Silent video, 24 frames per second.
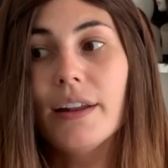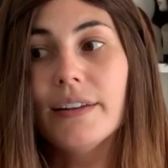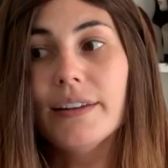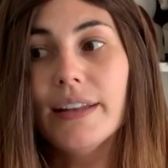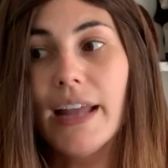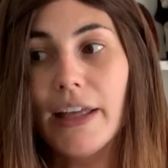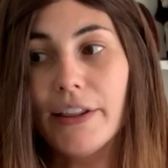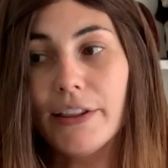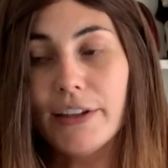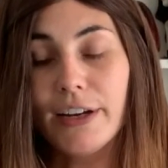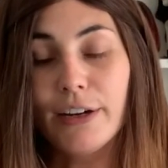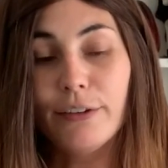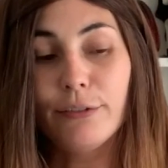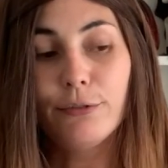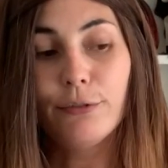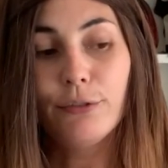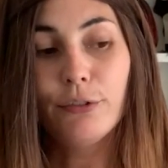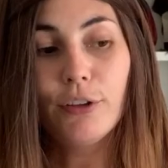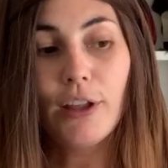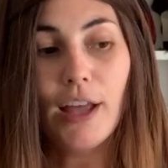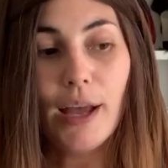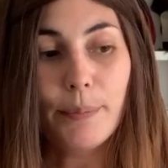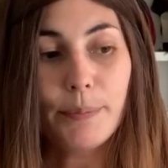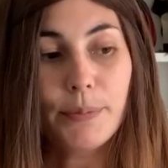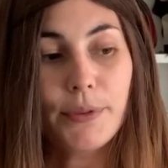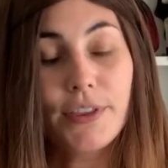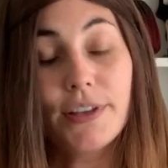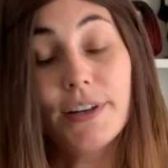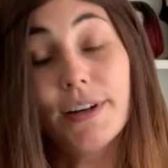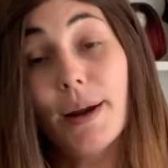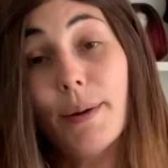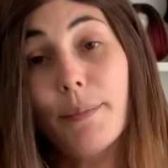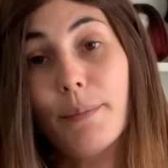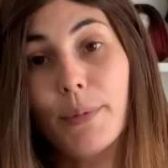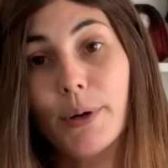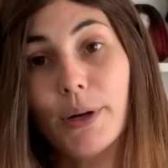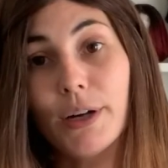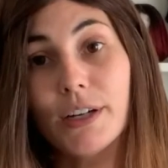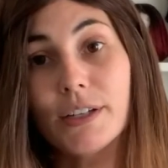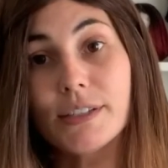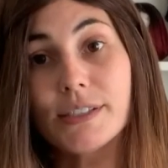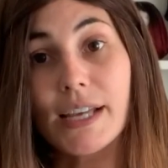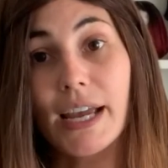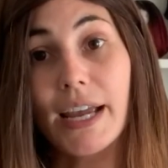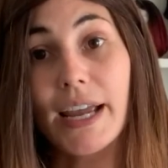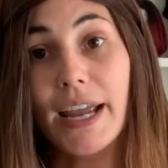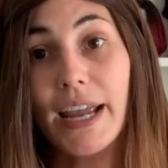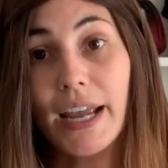now that I've flopped the
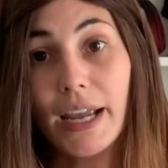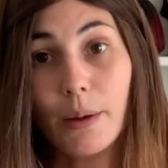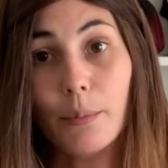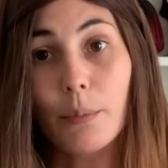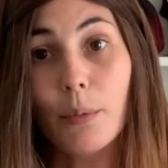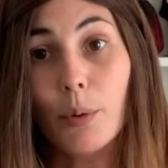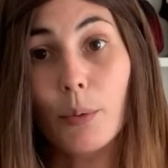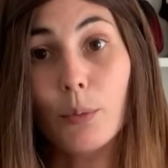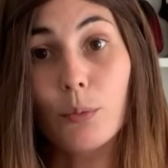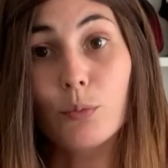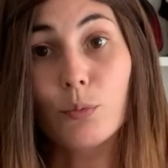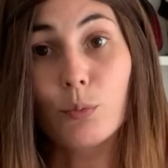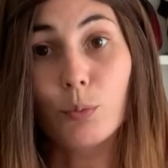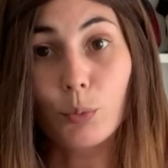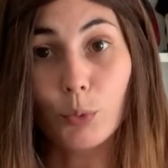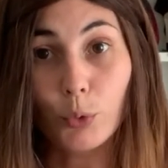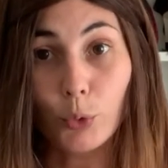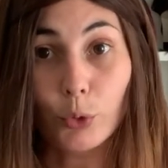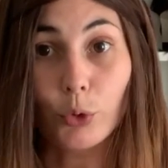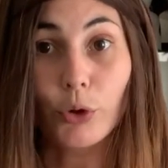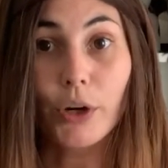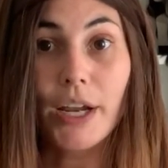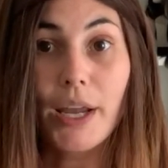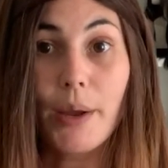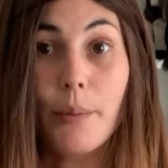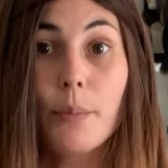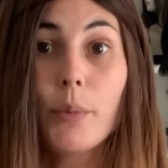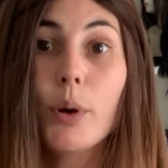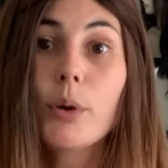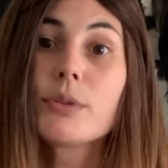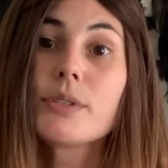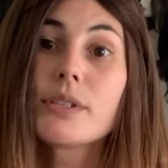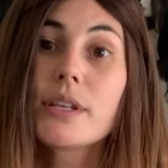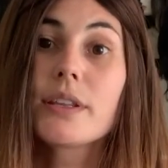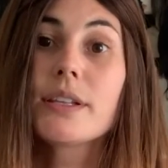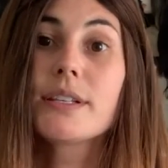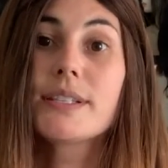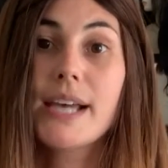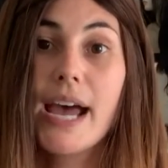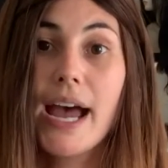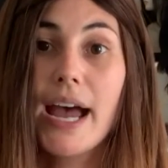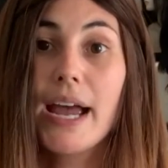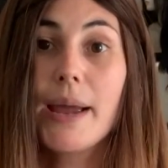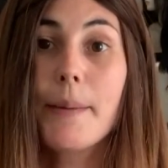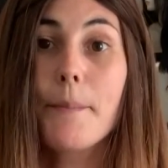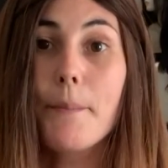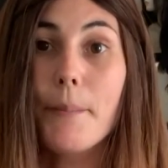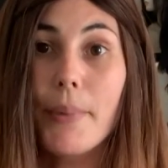numbers, I am great most of the
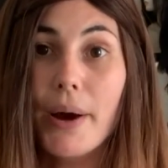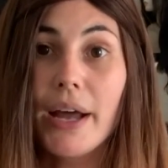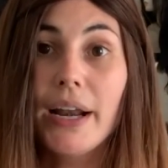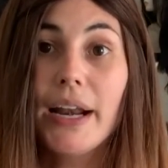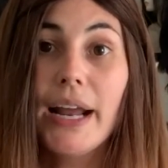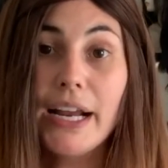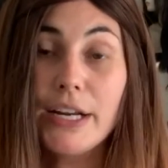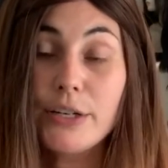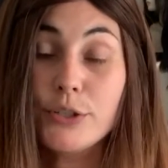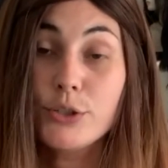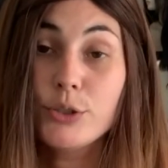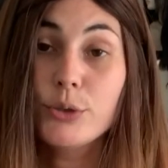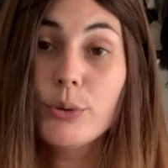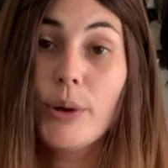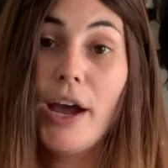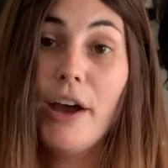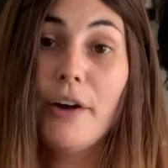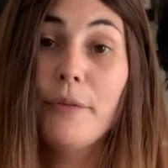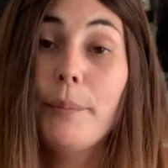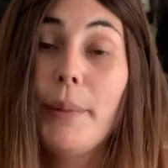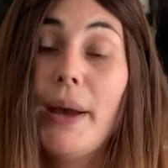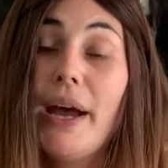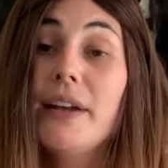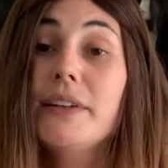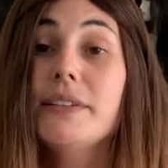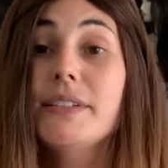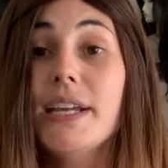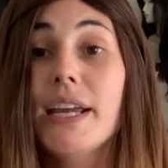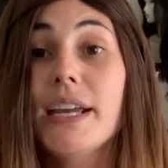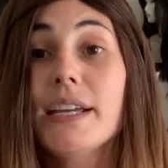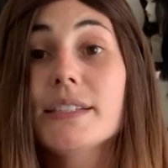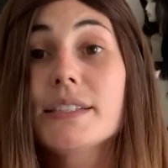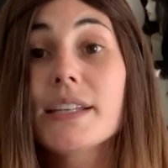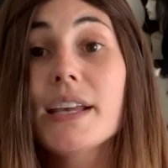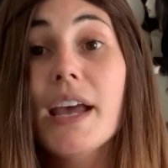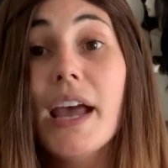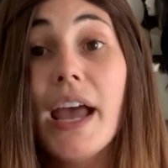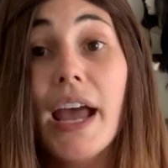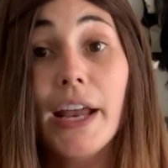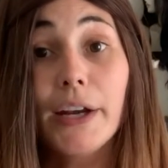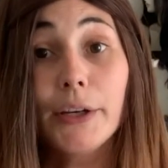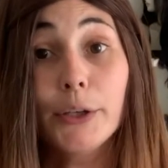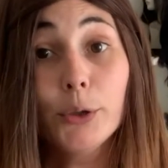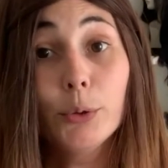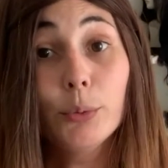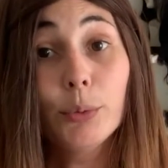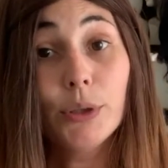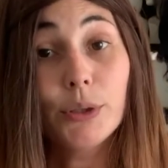time, but I do have bad days,
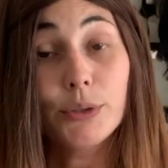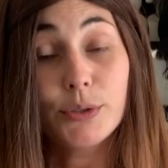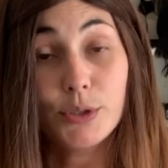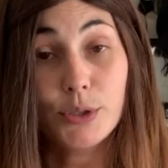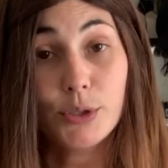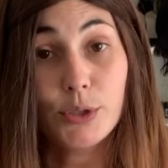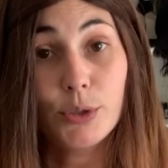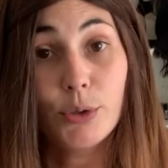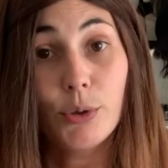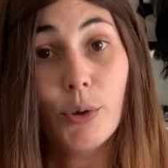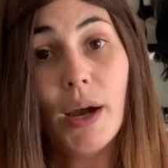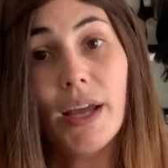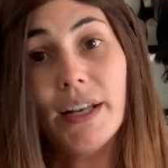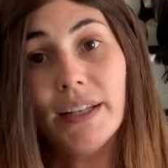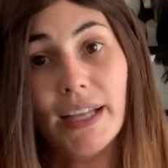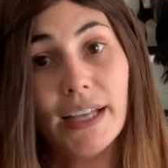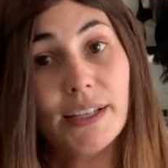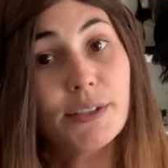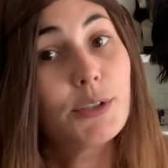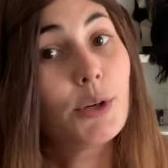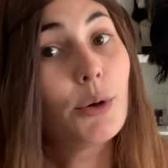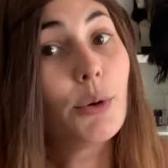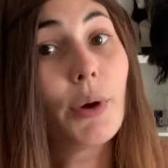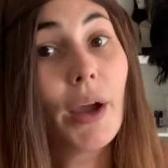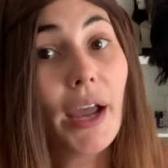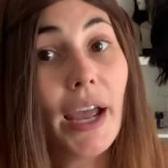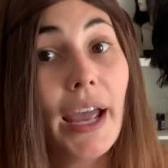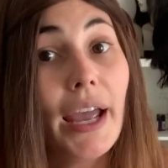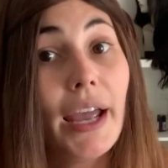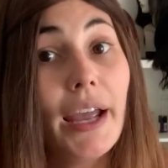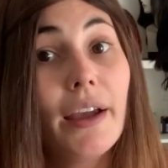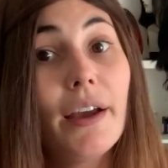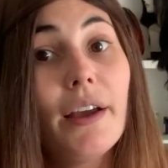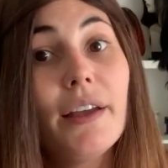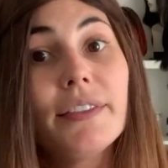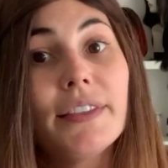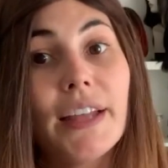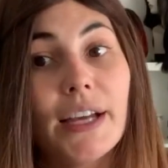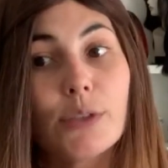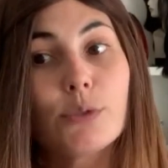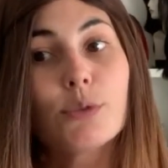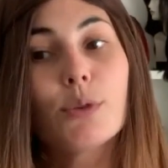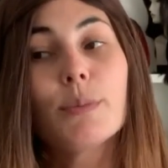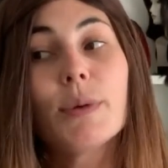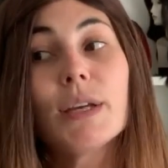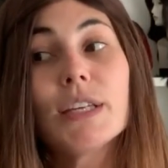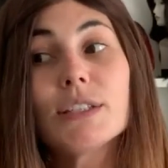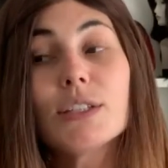and you will too, and that's okay.
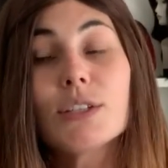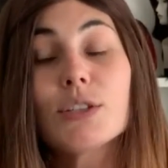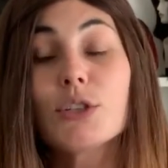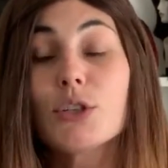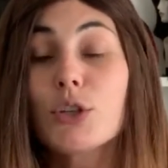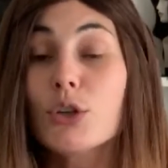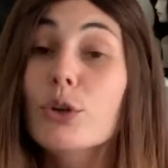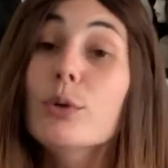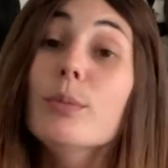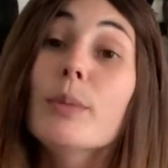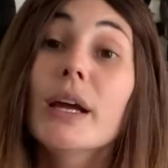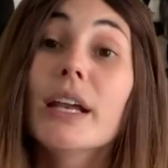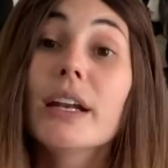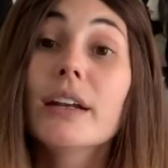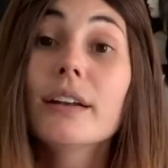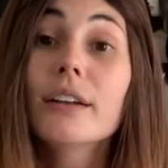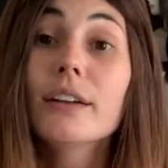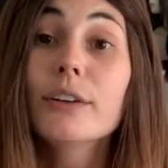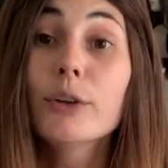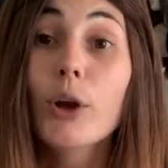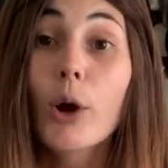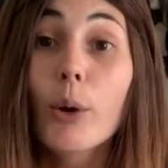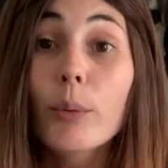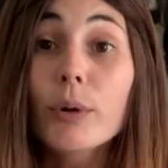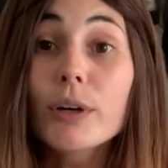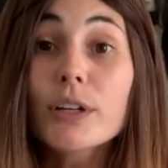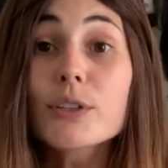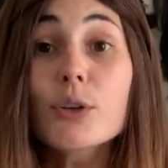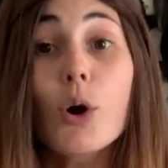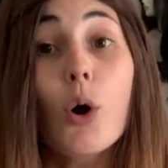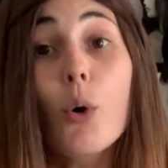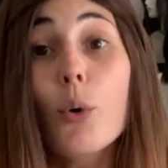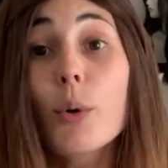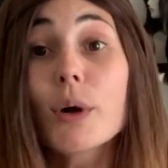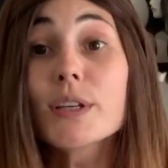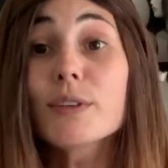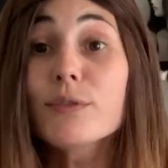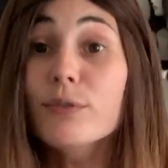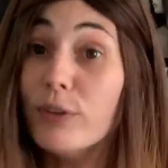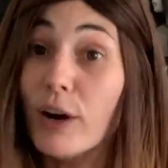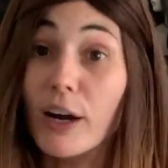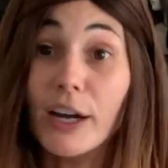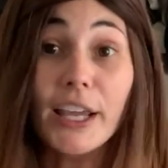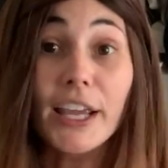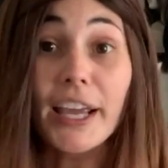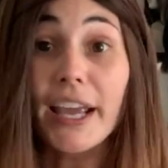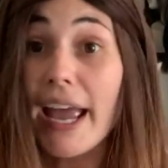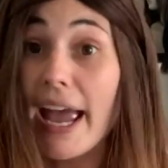That's what makes us human. No one is always
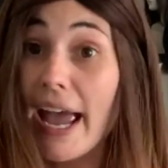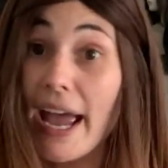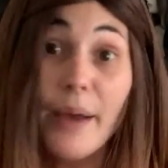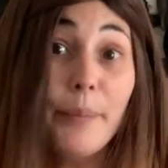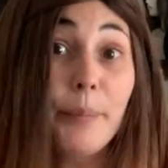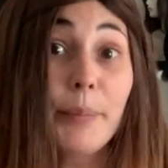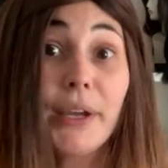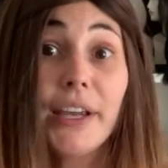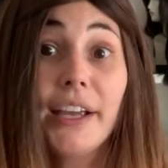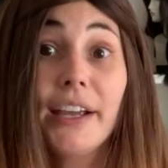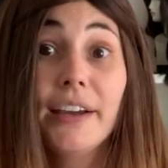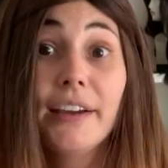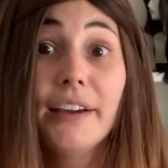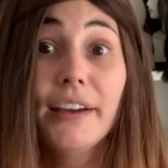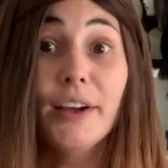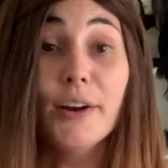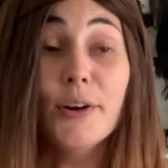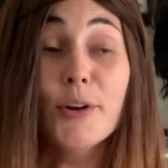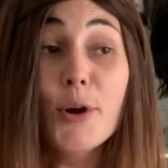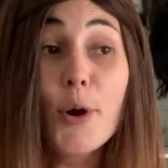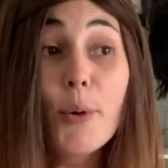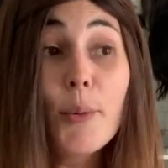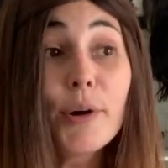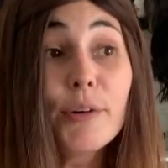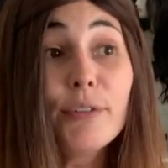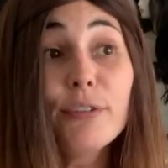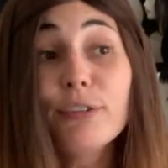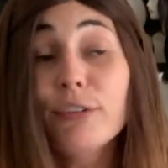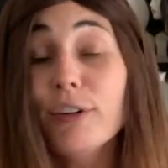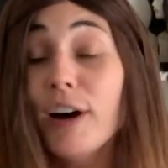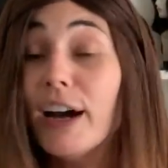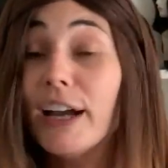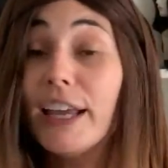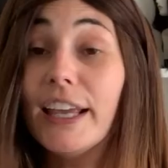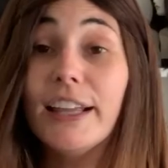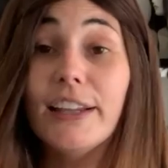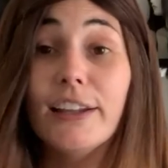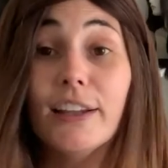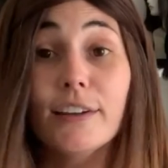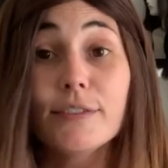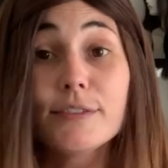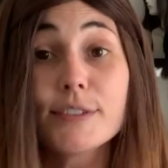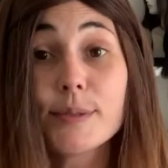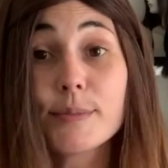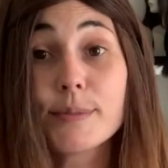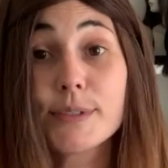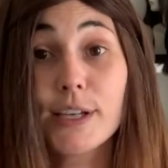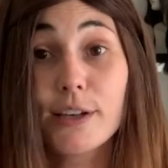fucking happy. No one fucking
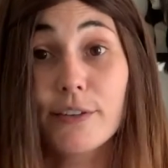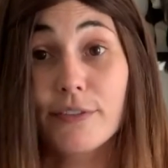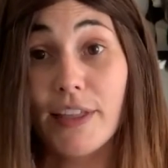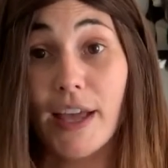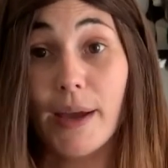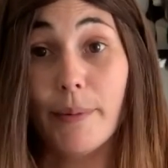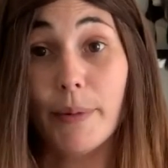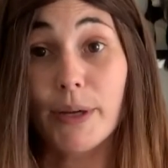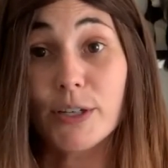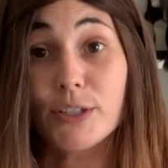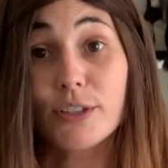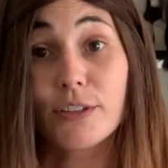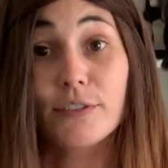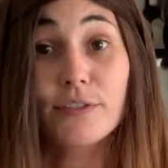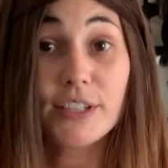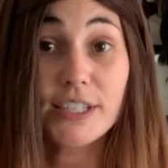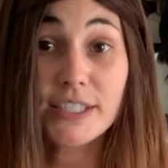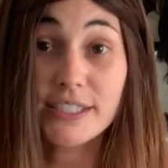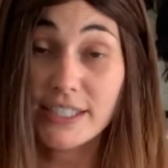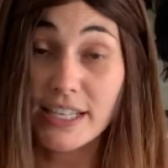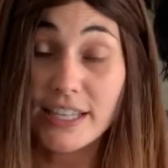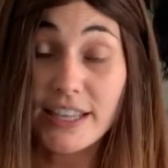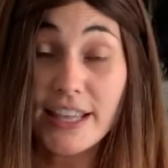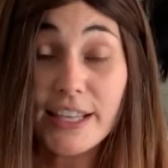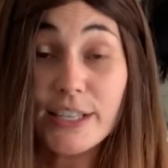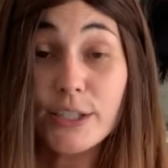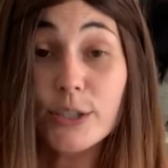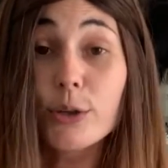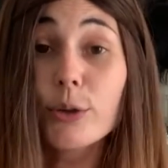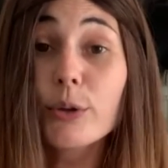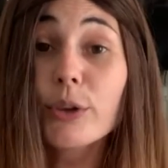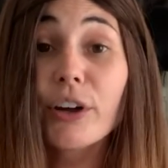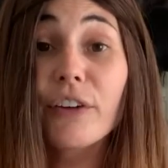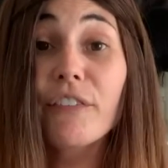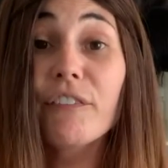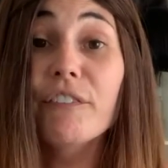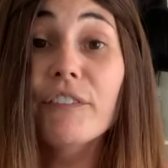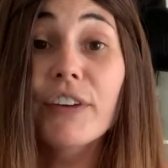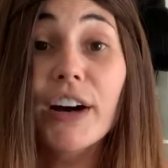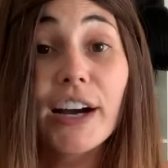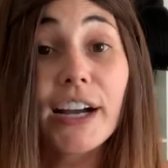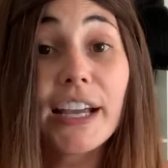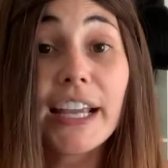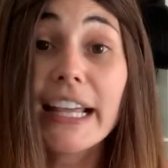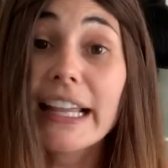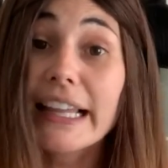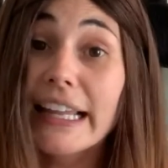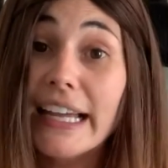loves themselves that much. If they say they do, they're
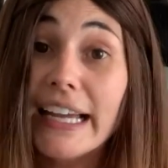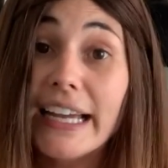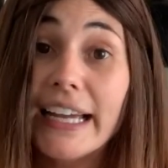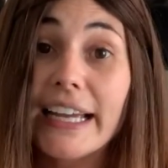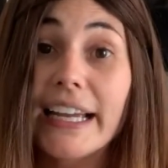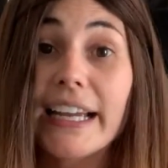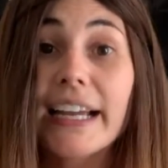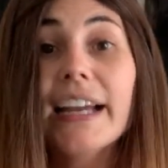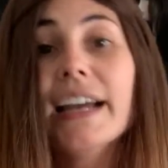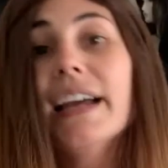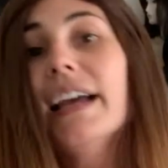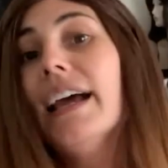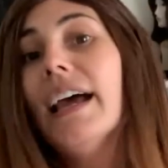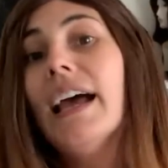fucking lying.